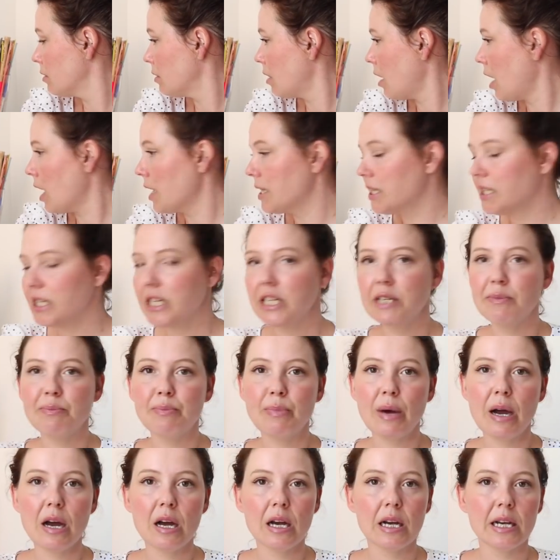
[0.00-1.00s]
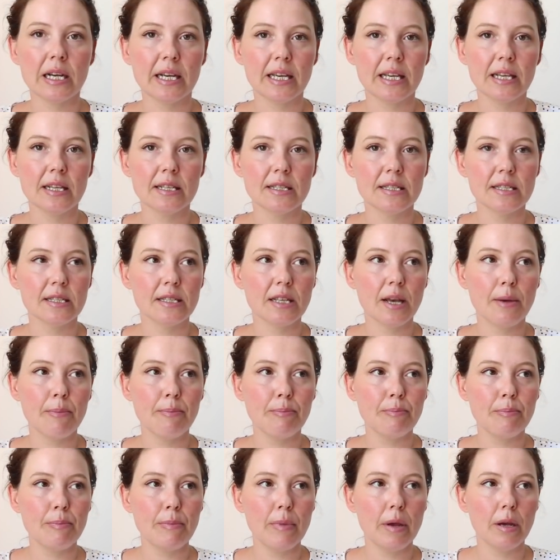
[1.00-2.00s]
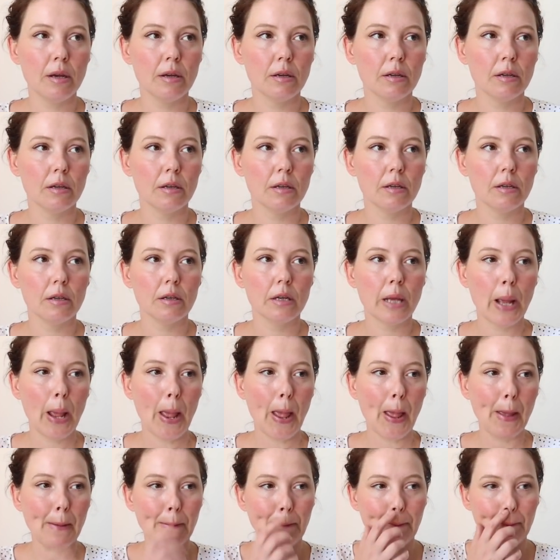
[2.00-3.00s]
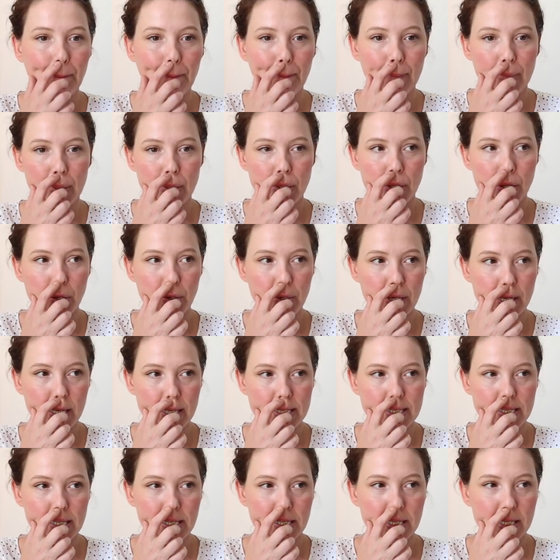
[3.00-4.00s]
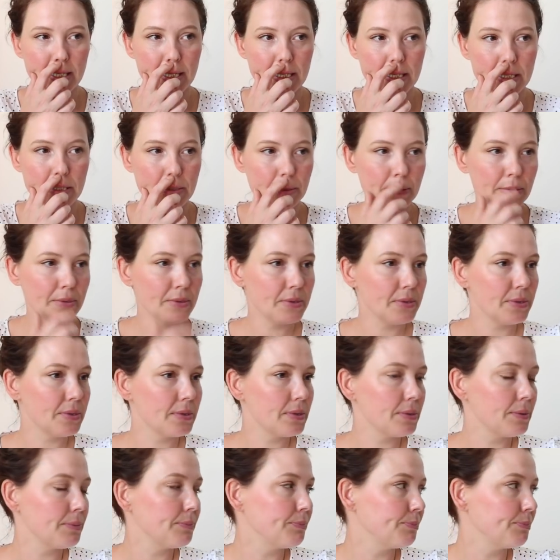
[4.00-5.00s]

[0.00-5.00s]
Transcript: I did buy some new knitting needles.